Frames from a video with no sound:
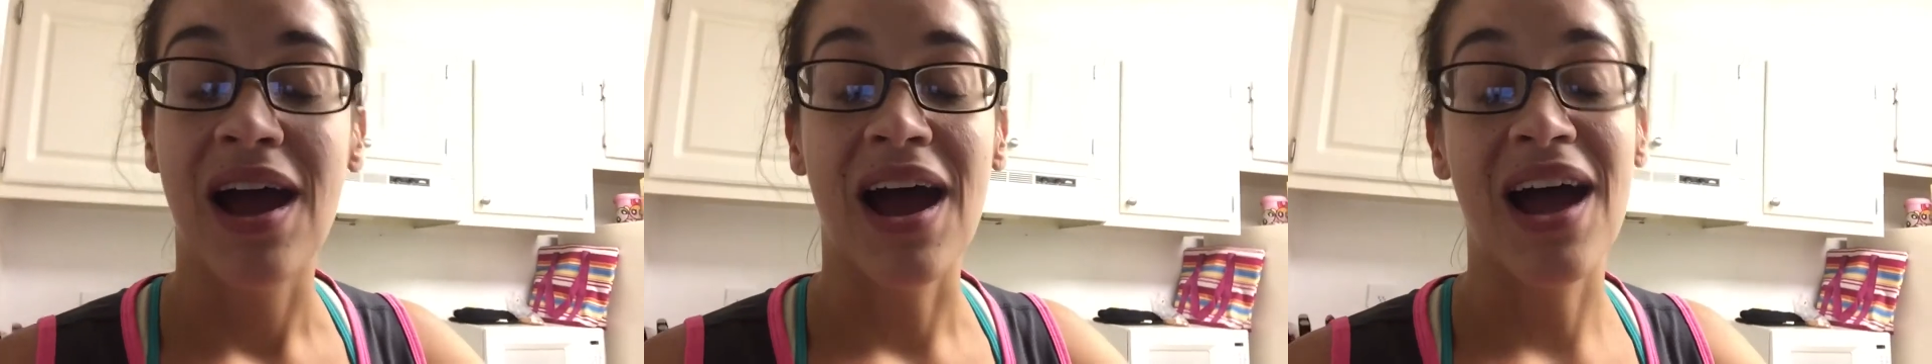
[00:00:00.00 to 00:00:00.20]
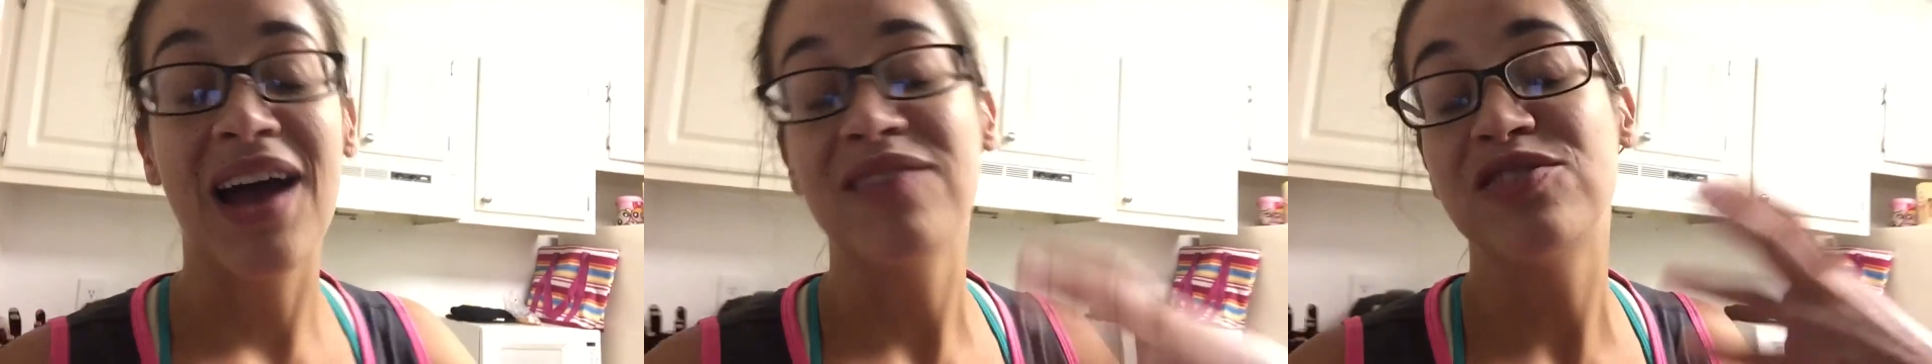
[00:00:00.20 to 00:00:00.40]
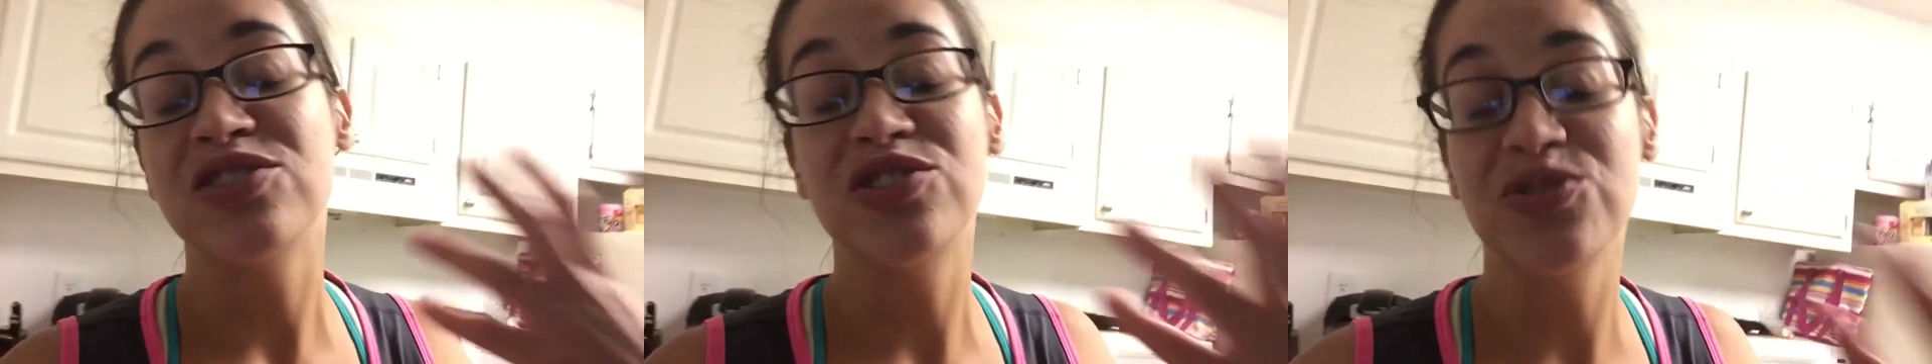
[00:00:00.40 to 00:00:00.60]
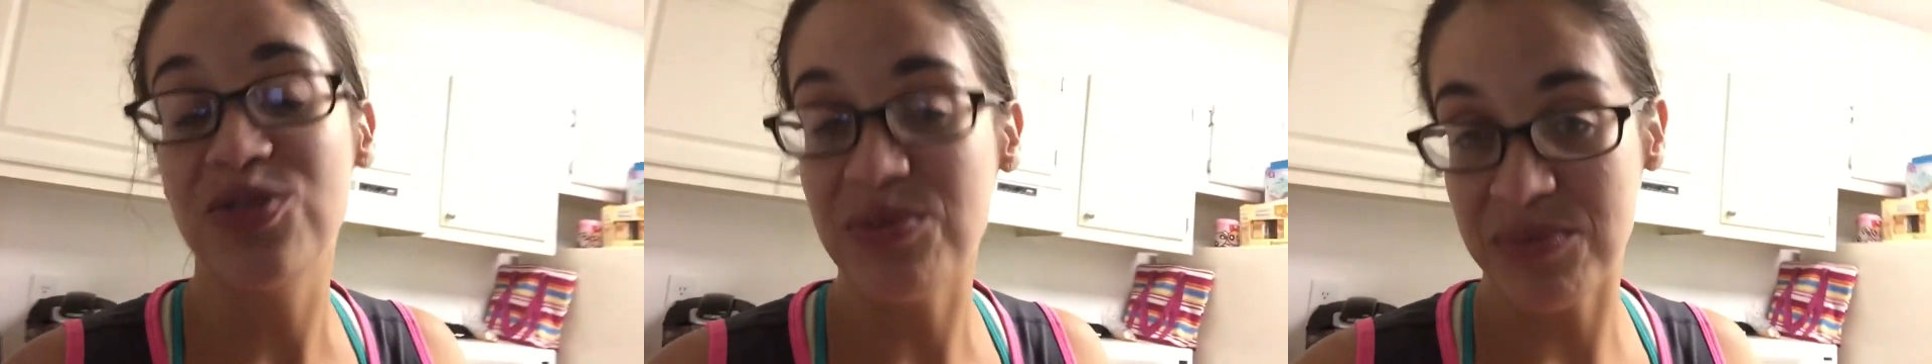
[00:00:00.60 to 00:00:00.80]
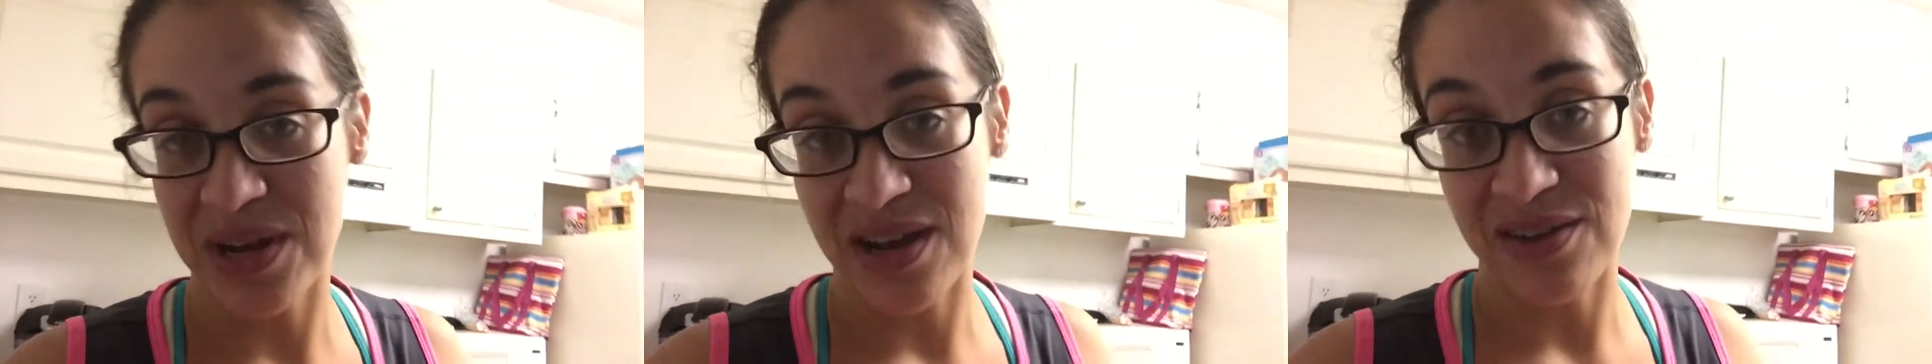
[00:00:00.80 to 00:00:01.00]
I have to do
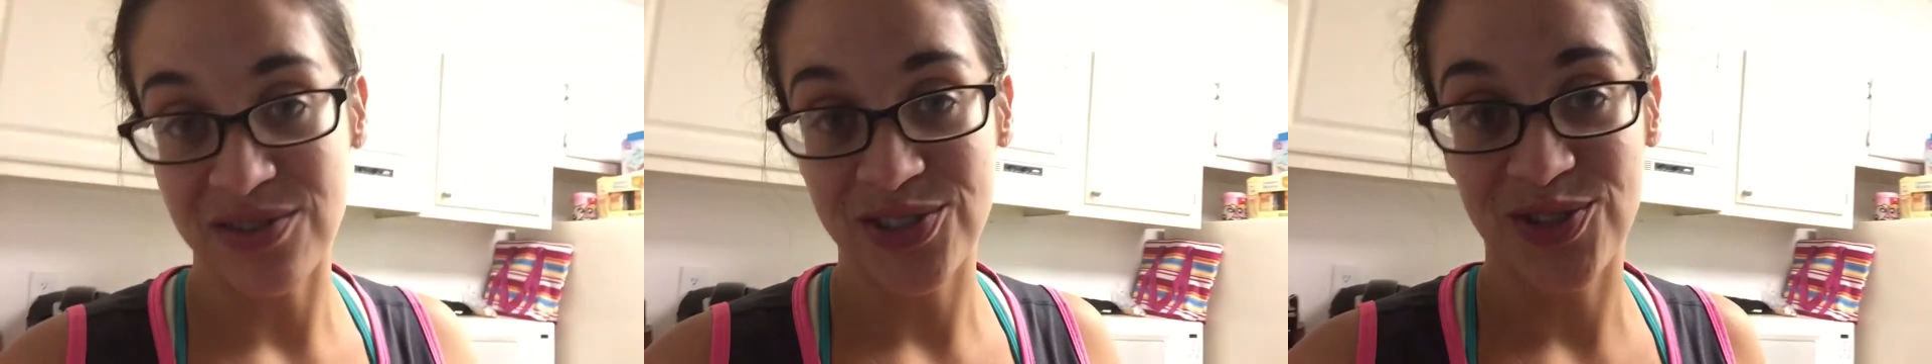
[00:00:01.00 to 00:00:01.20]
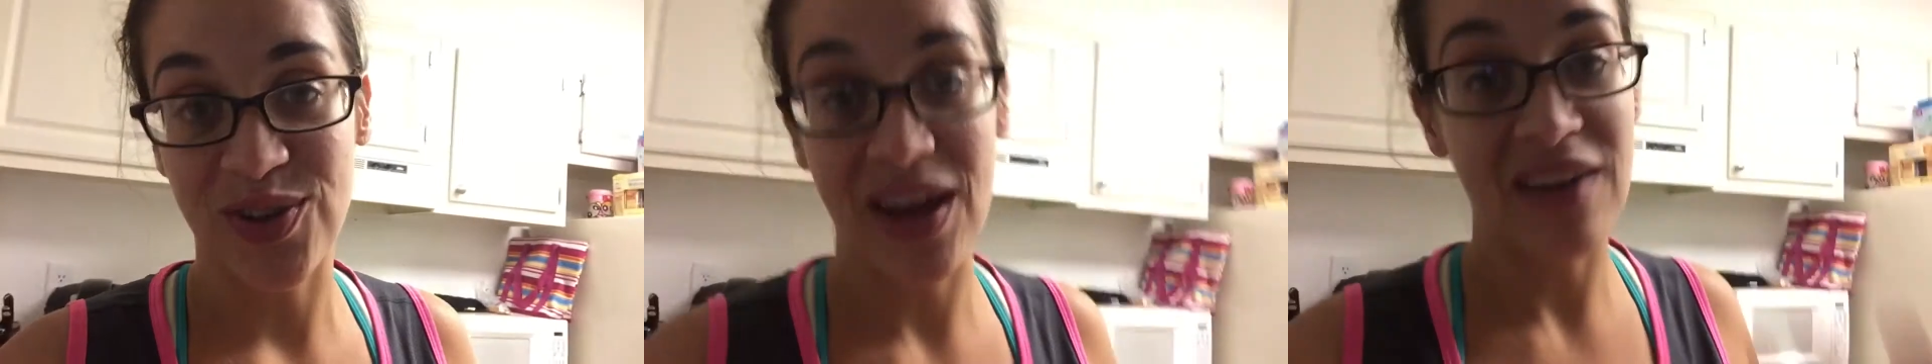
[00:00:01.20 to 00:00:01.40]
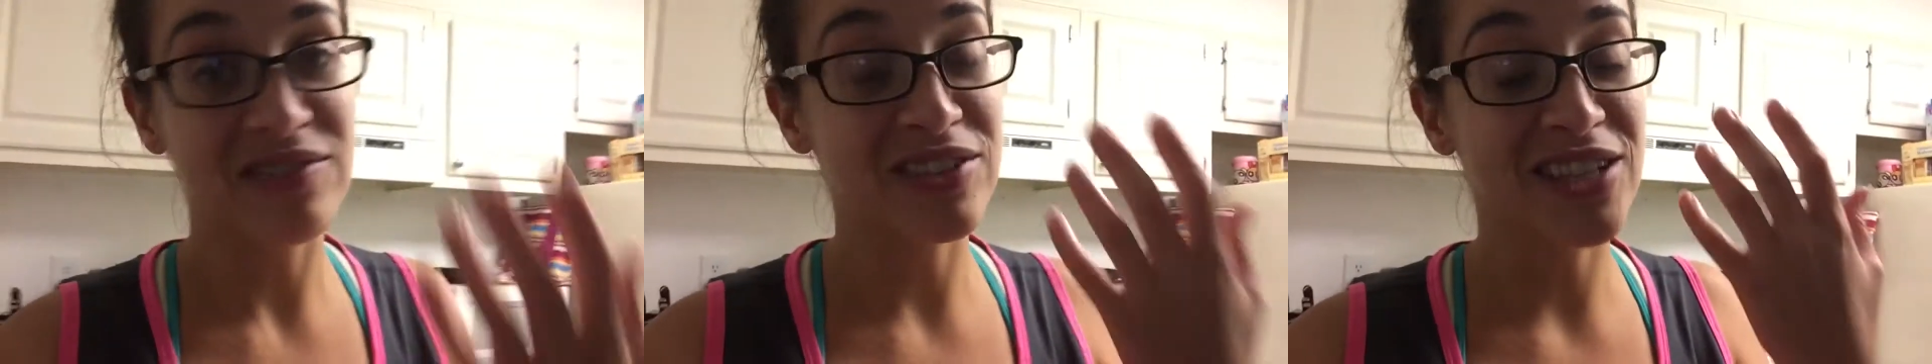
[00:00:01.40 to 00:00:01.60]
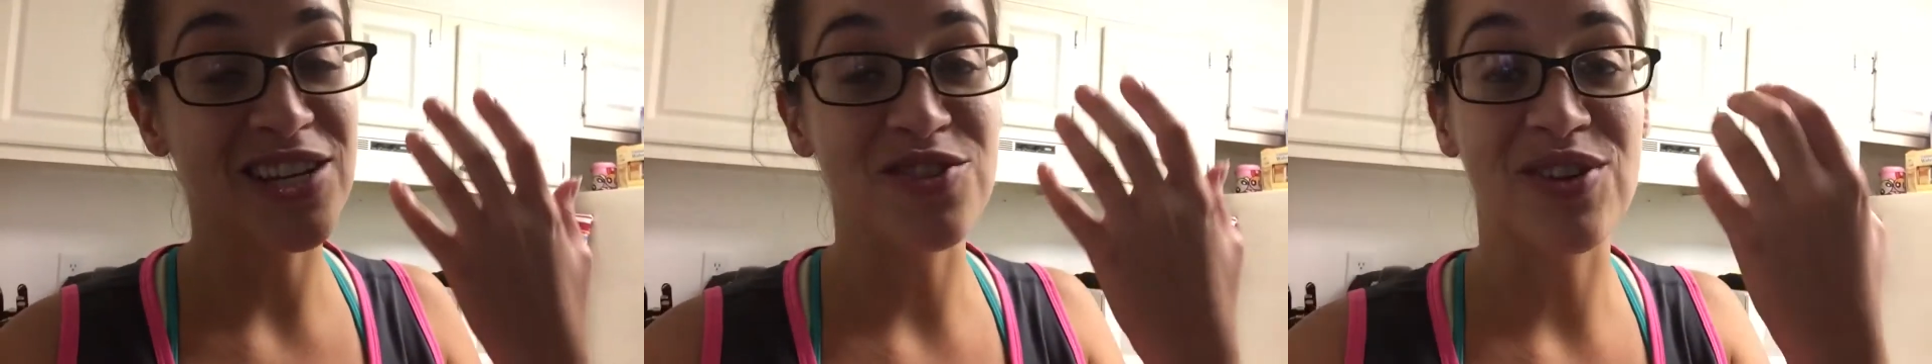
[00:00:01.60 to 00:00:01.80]
them now. So I have to let